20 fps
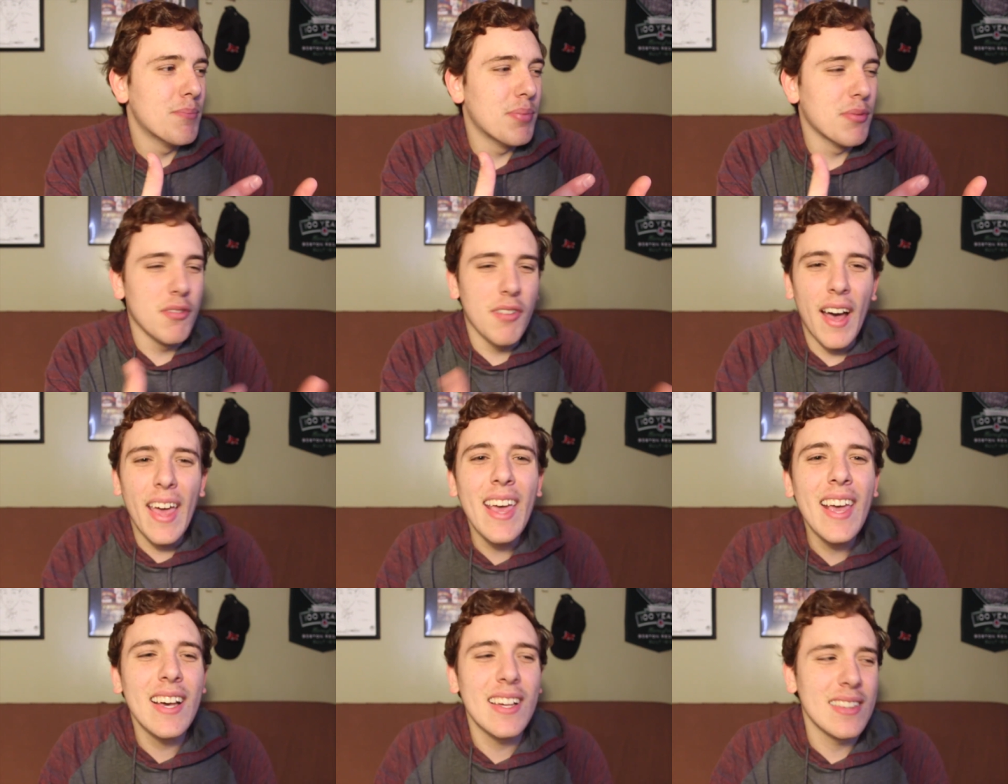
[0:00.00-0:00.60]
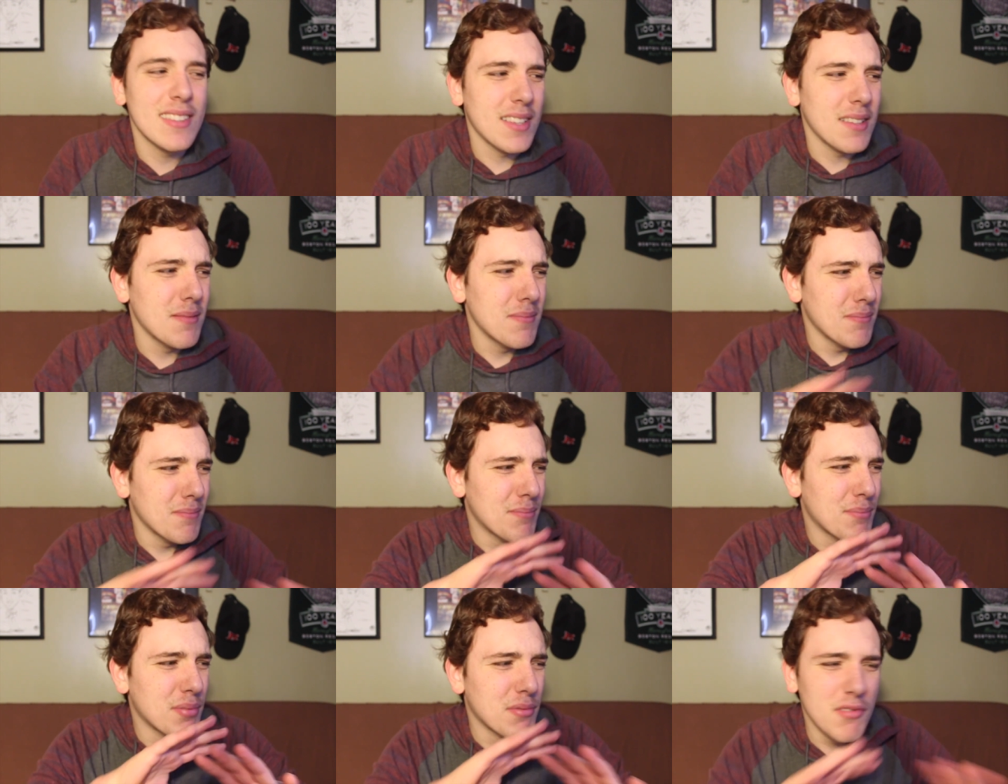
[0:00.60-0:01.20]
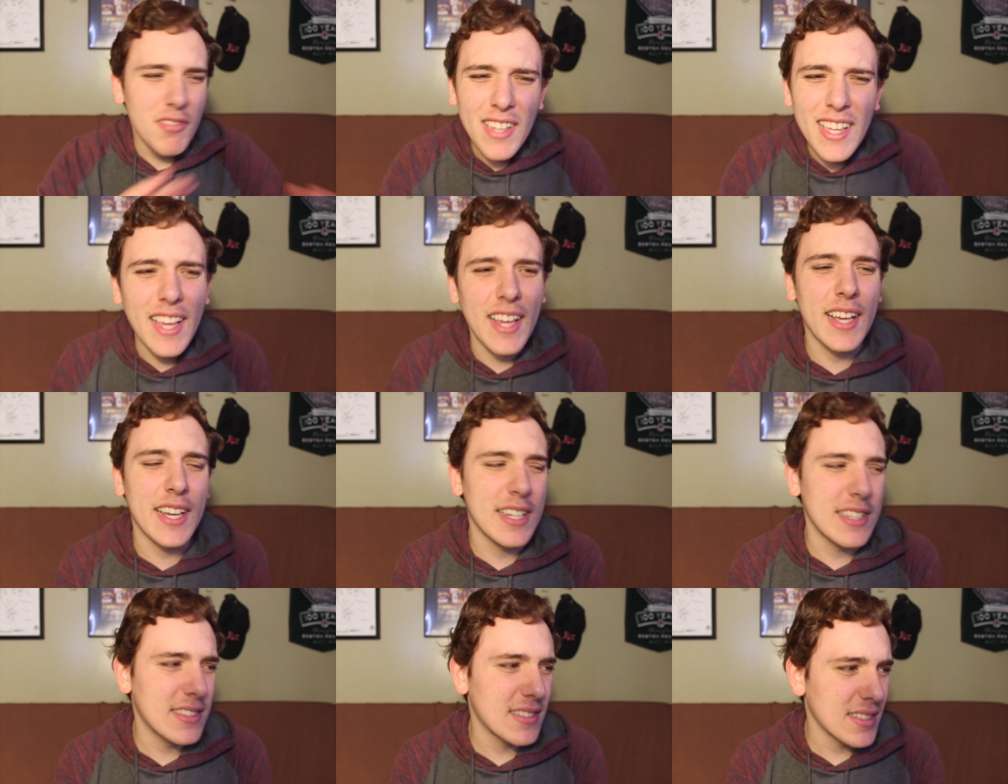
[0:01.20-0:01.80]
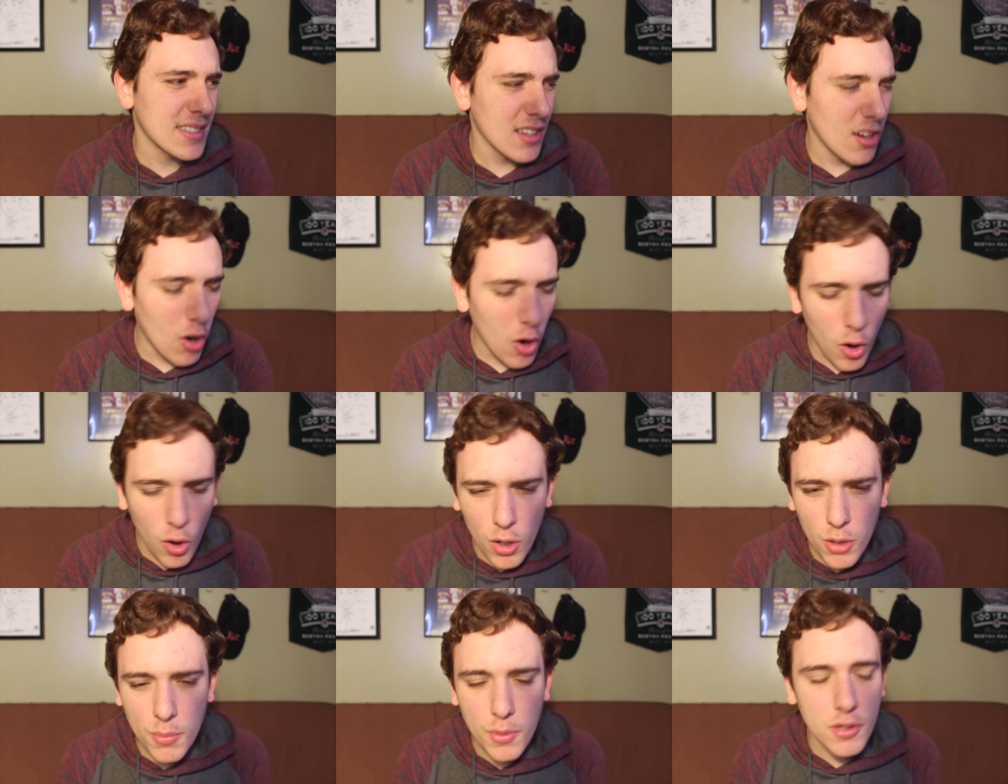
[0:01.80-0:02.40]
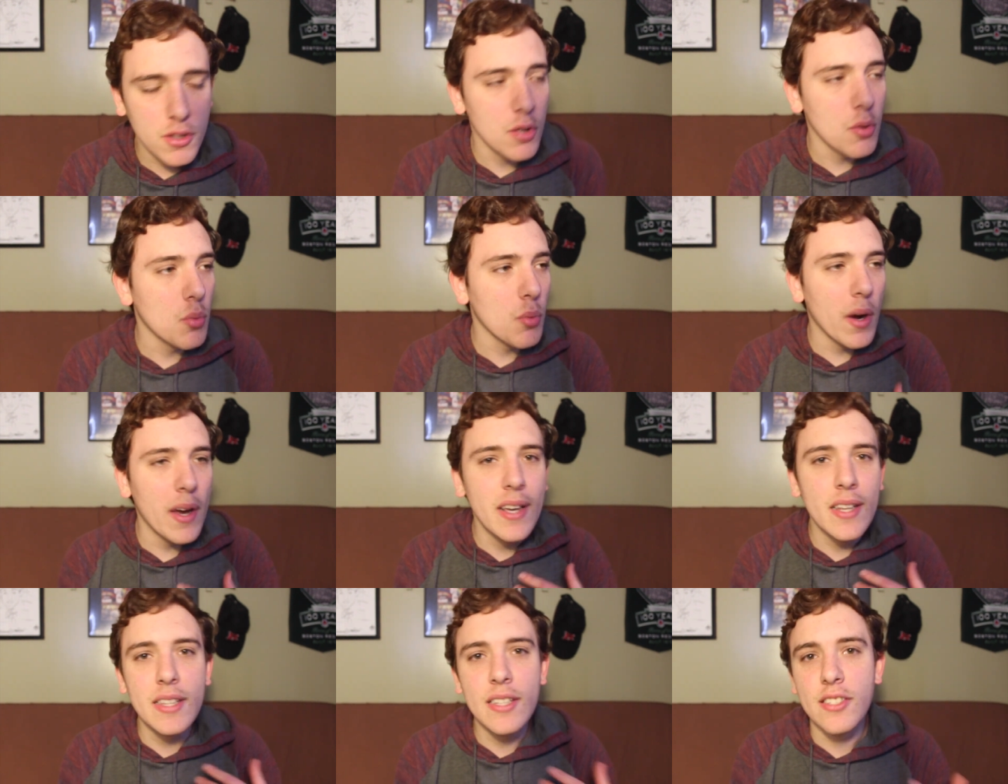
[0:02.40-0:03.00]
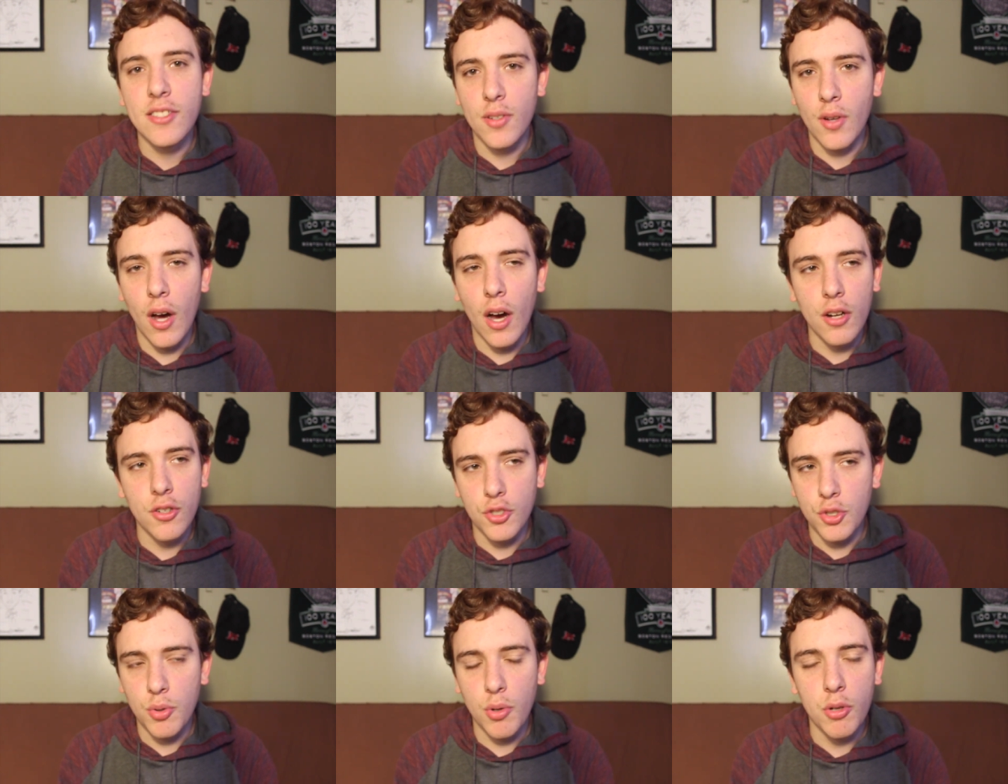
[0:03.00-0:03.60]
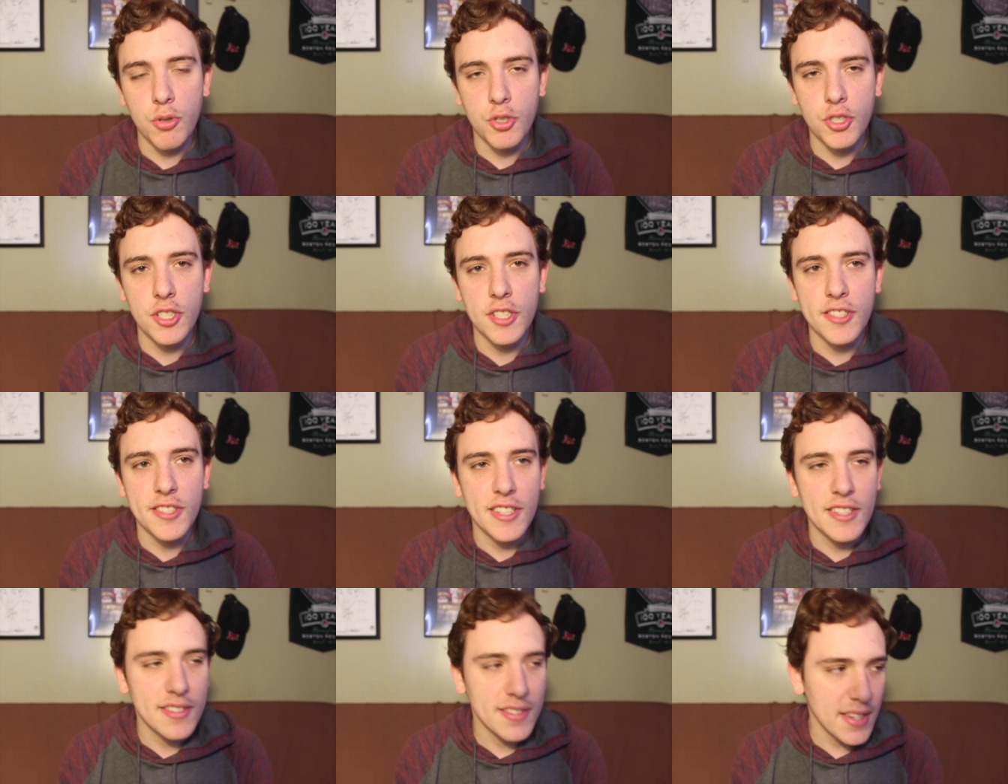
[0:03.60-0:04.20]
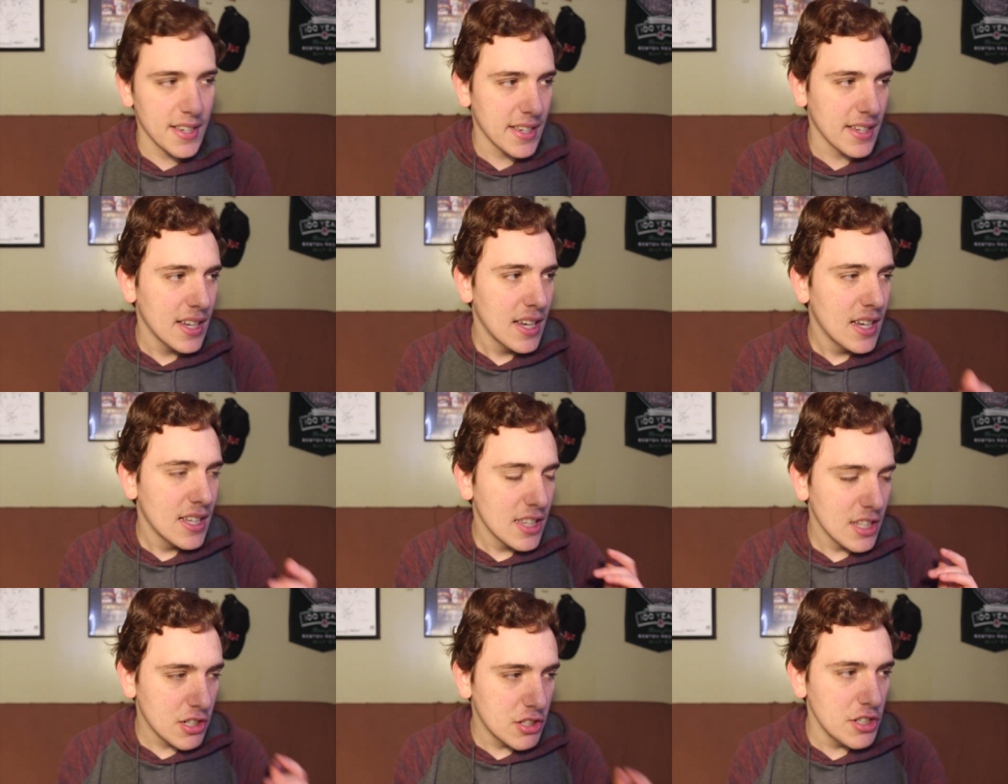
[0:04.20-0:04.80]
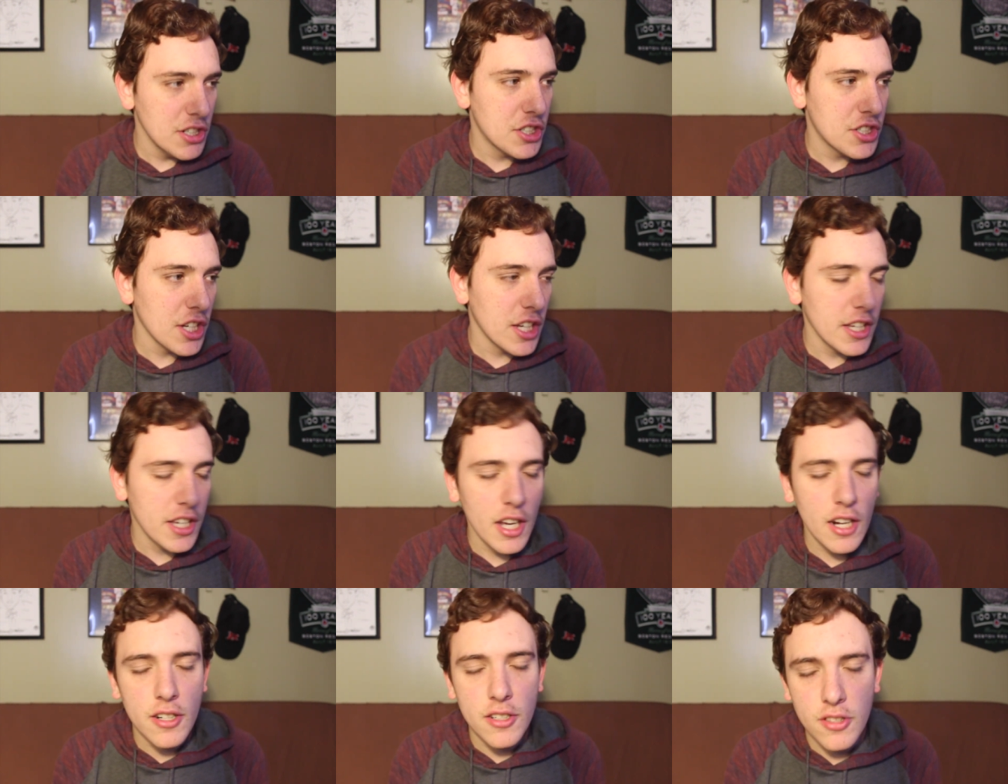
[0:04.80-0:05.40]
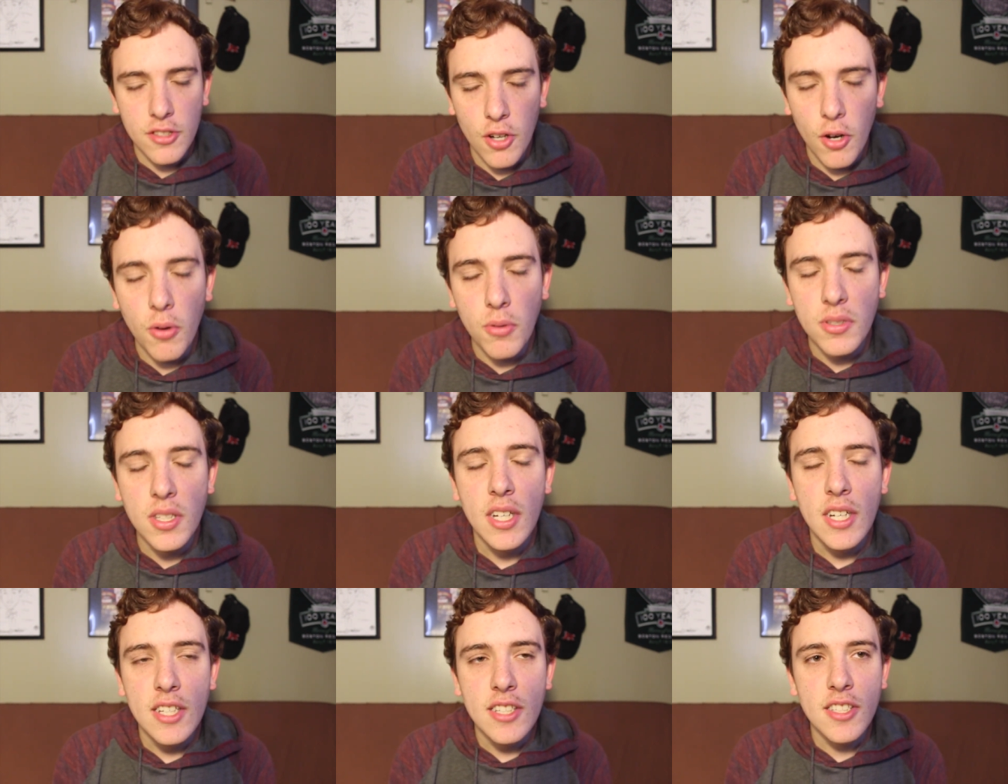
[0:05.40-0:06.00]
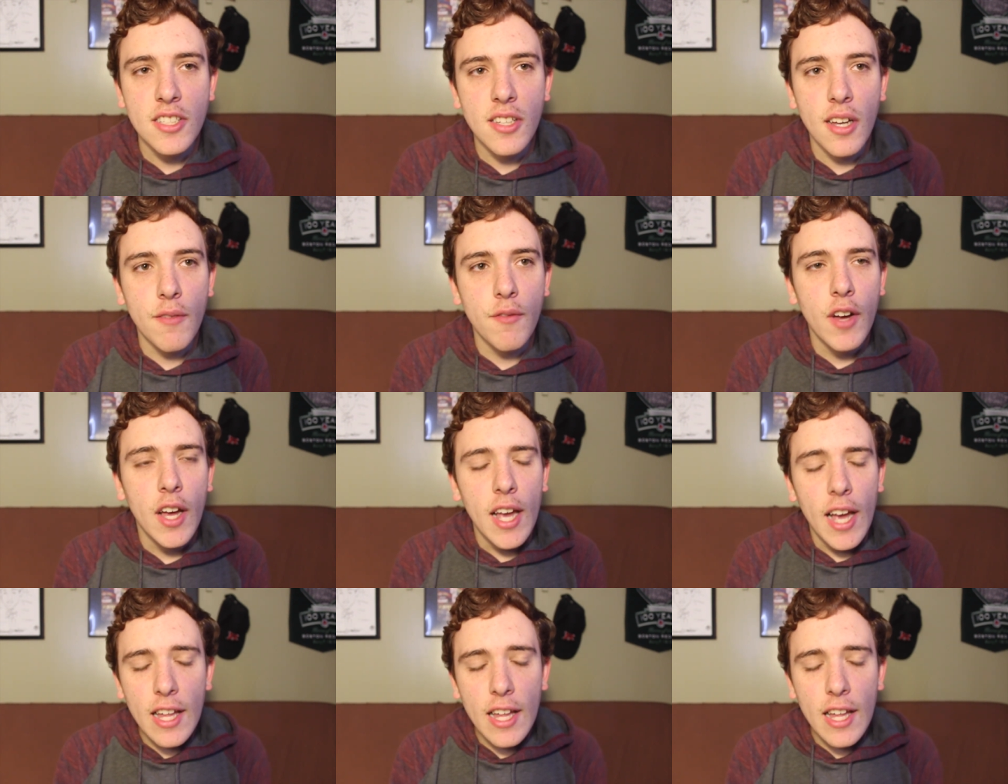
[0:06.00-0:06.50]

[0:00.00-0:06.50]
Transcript: bland and bleak. It's horrible. The writing is atrocious. It's like the cliche young adult stuff.